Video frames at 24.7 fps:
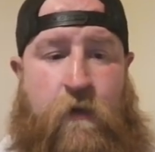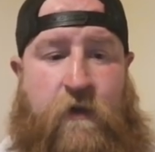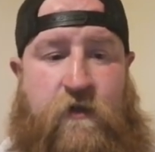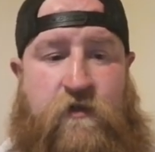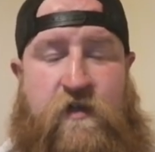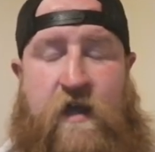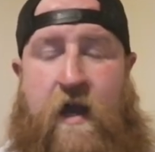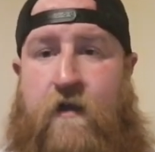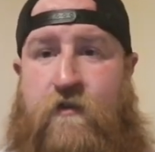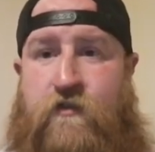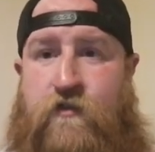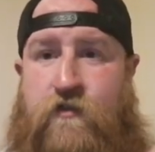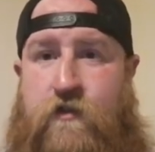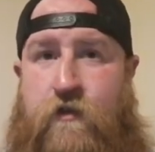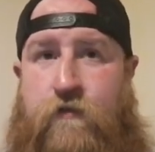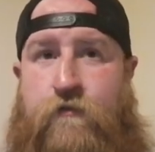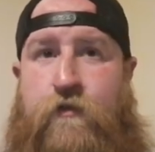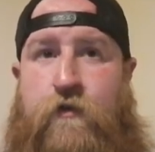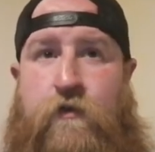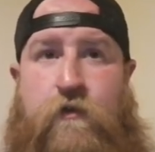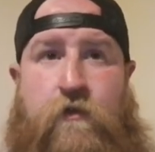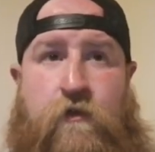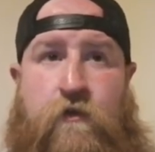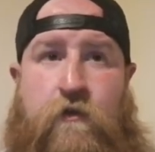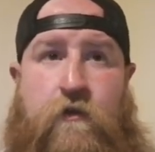which are
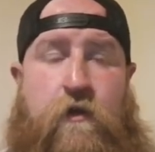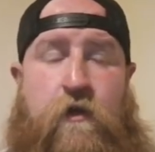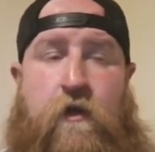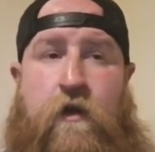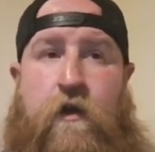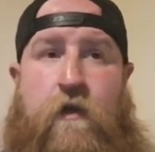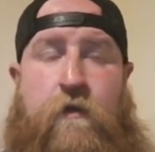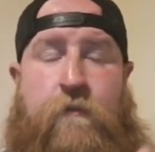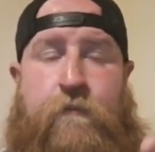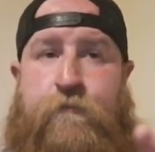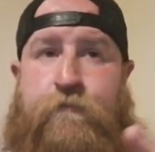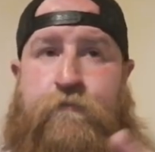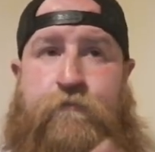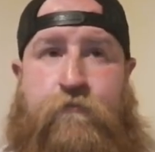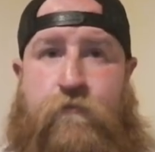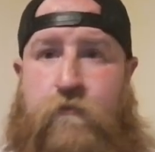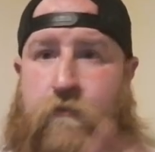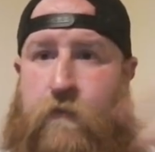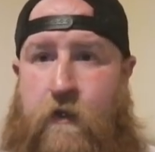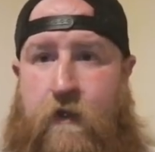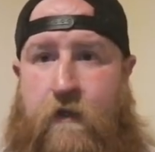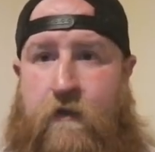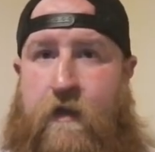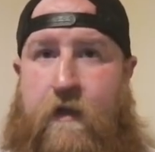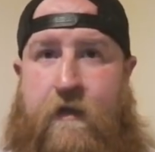civil,
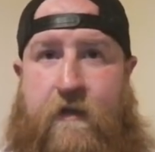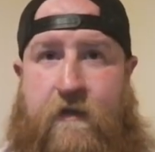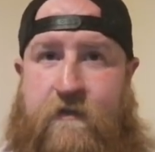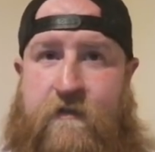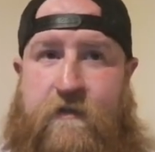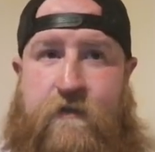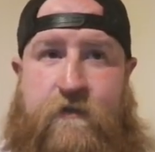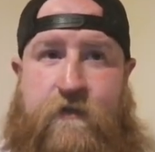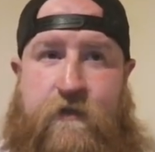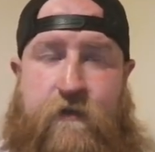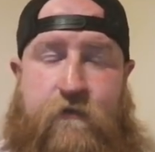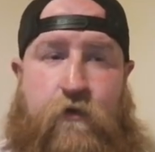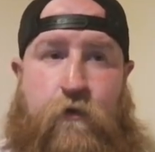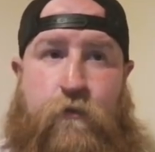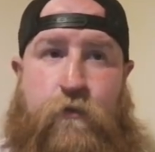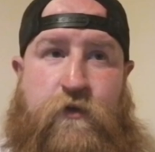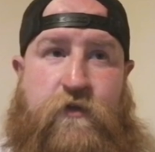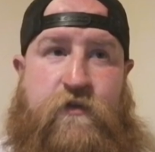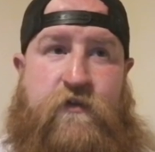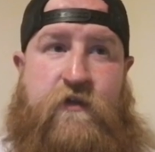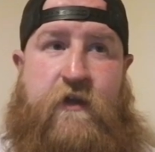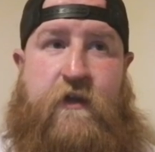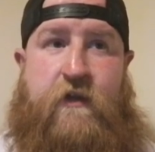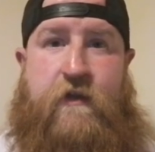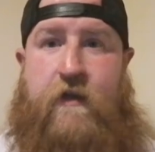like it's a civil
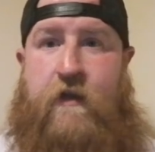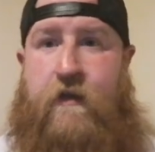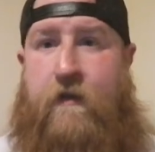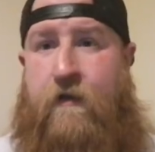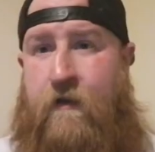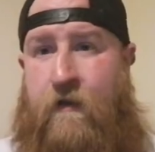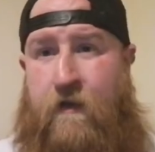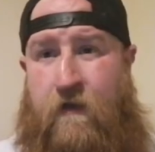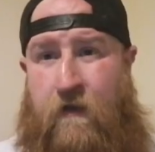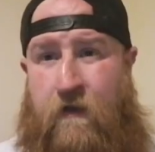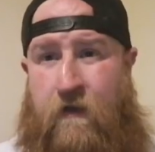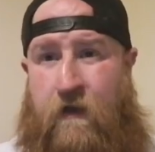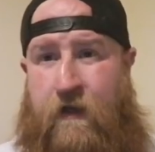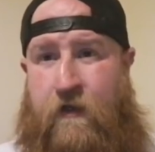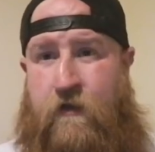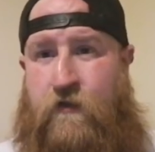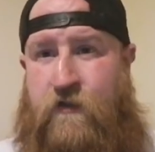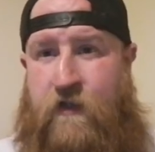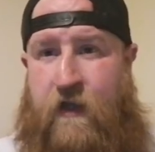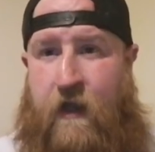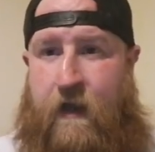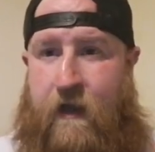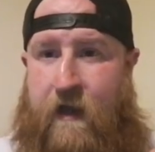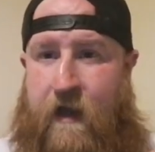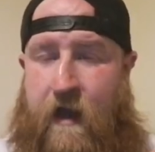proceeding. He
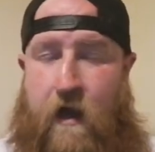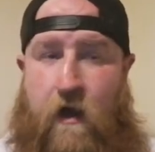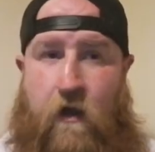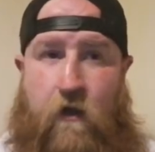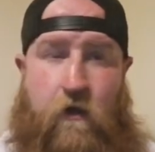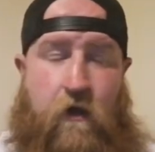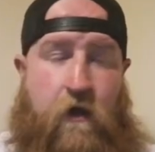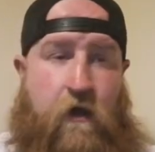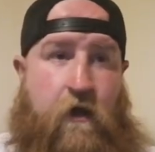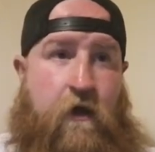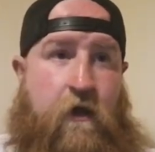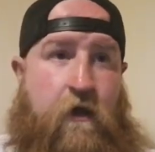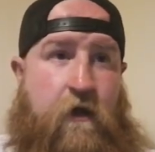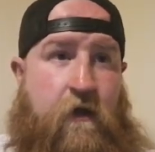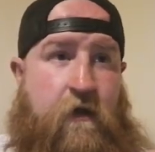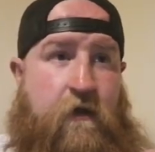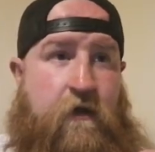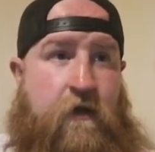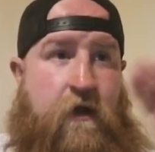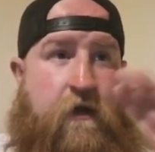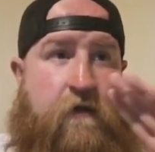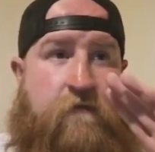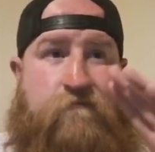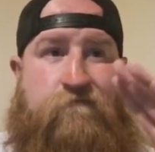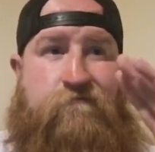could take out
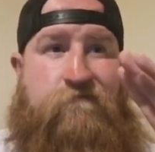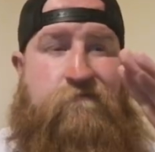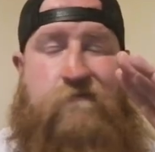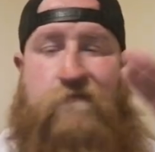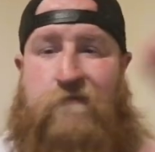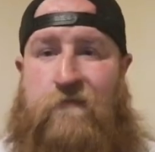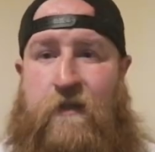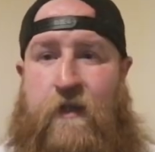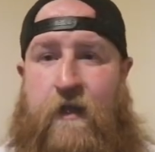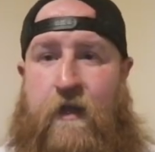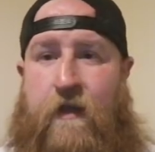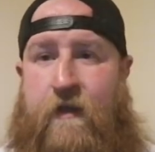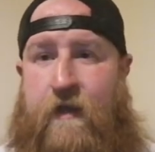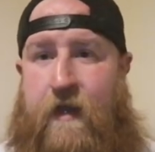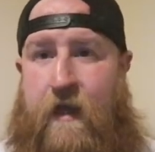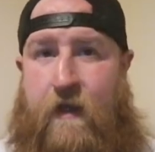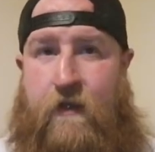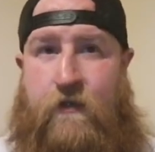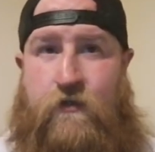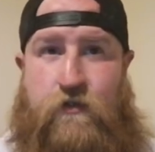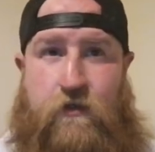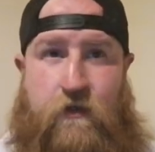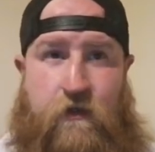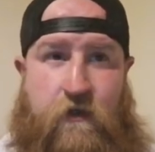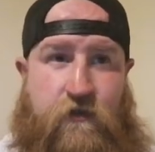
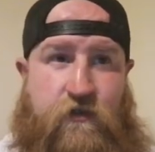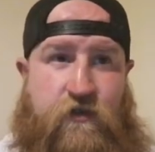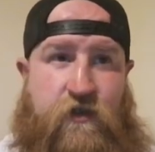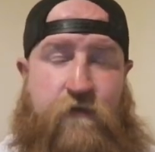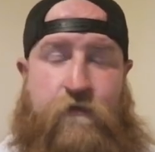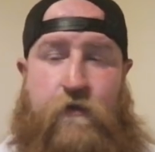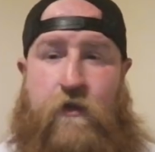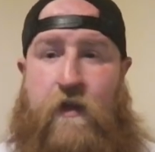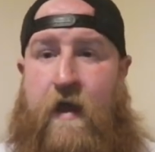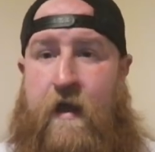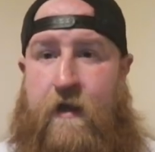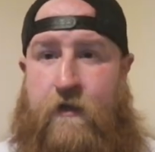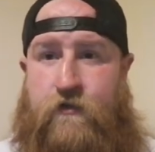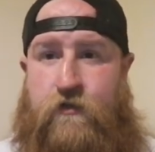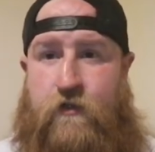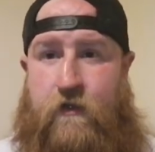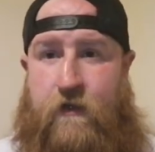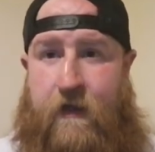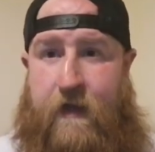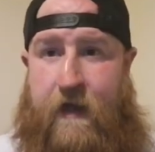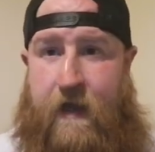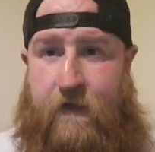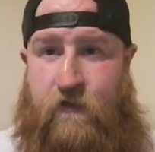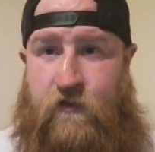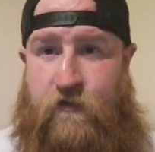litigation, a civil action
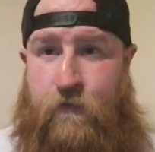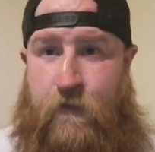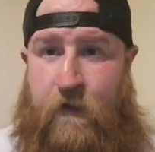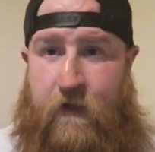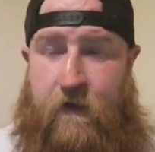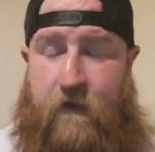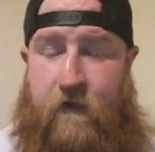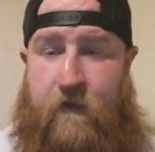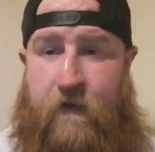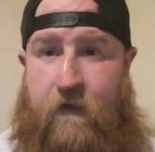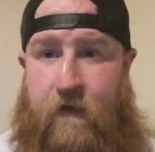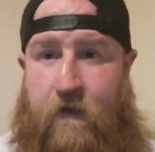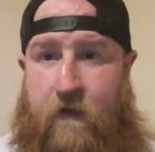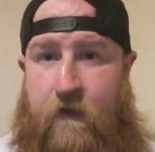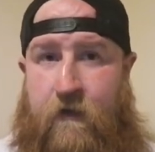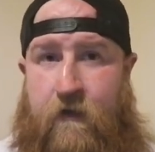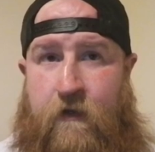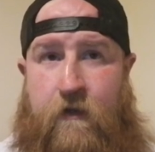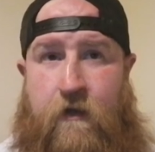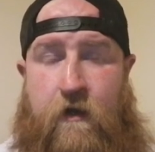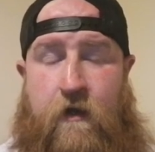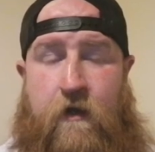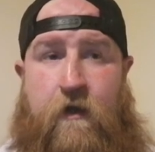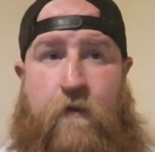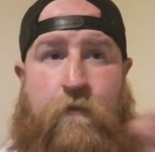against me,
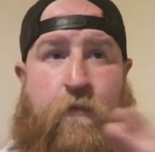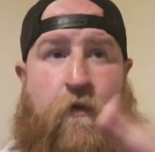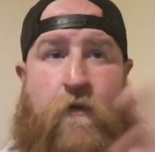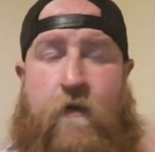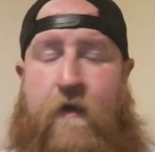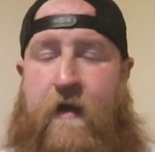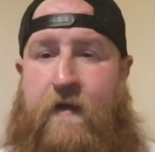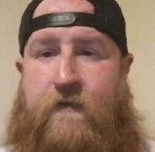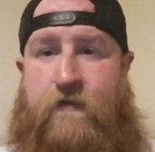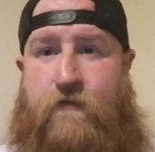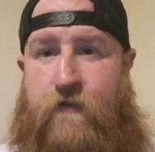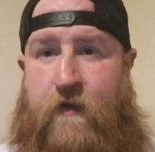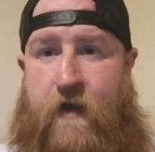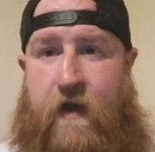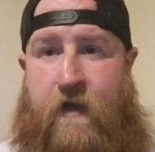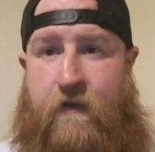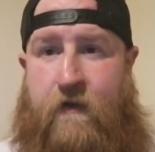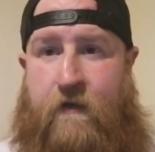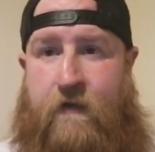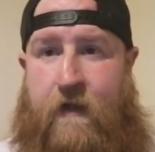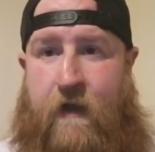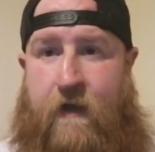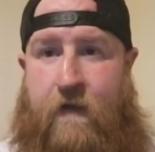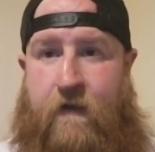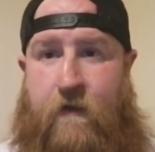but that's fine
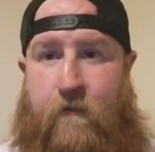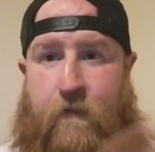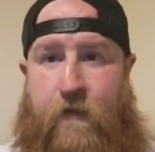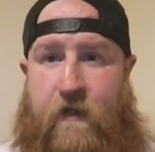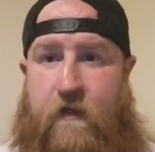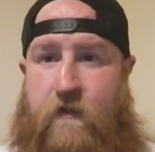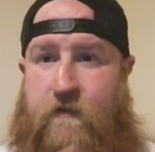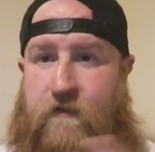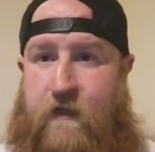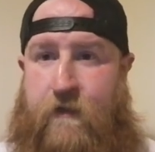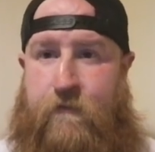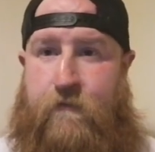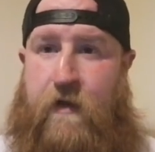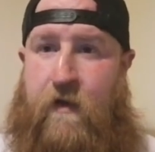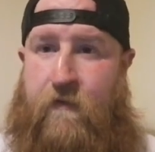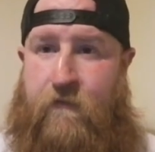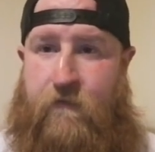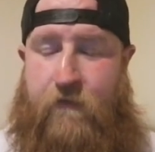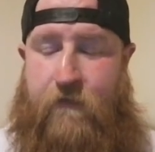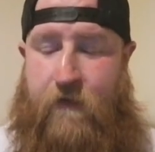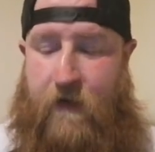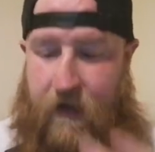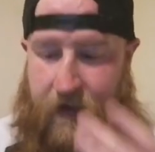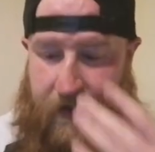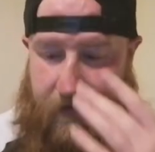and dandy because I'm
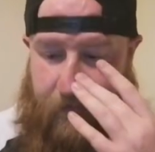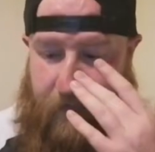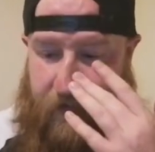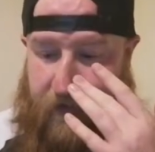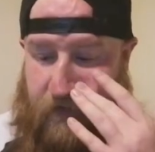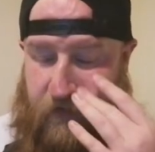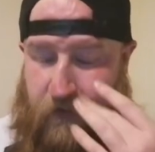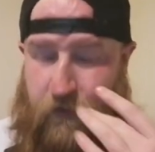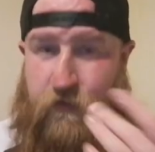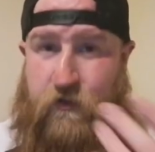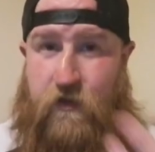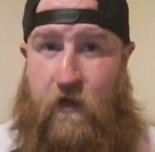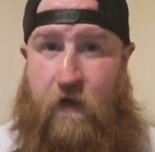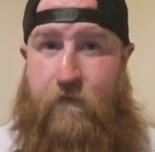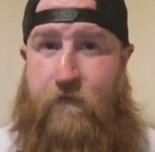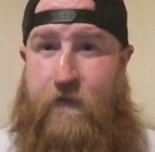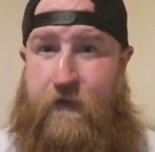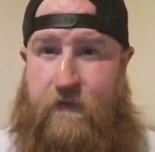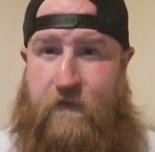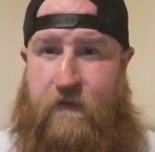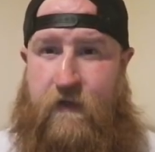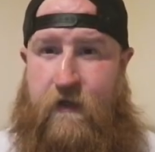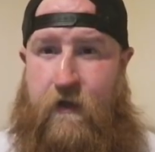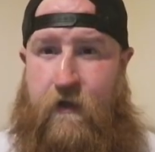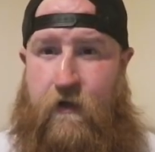fine, because he was
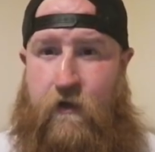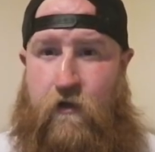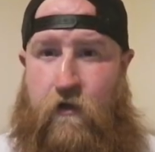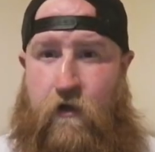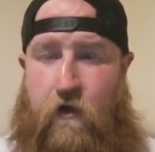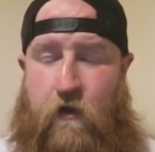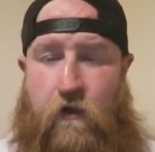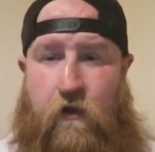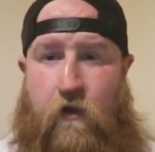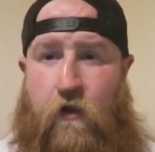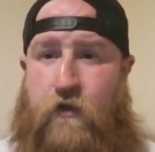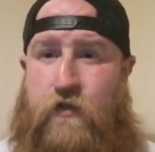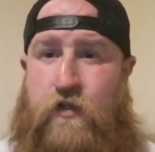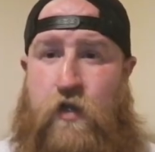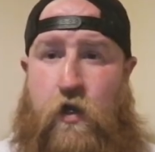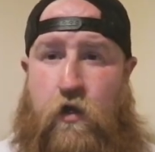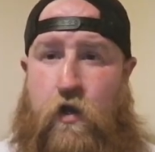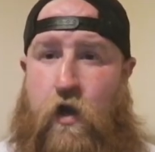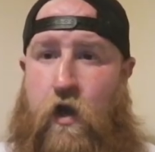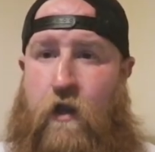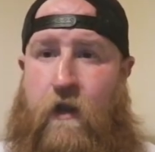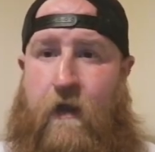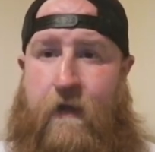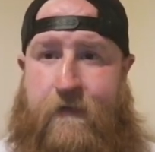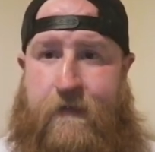convicted in a court of law, he's not
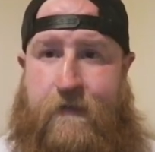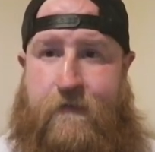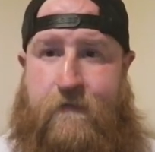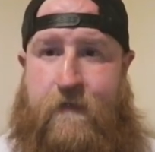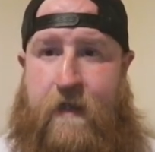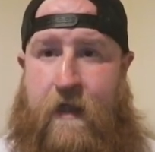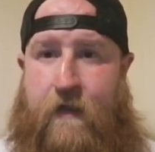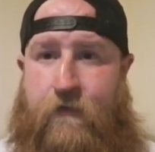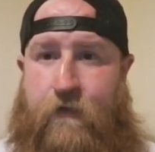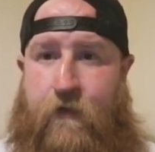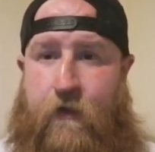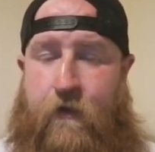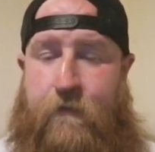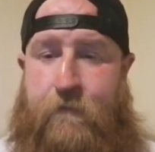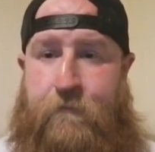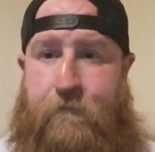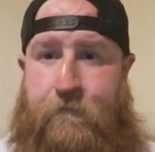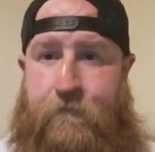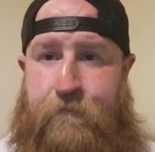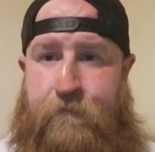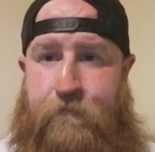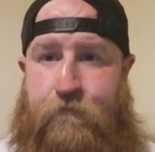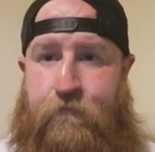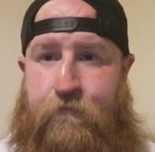got a leg to stand on.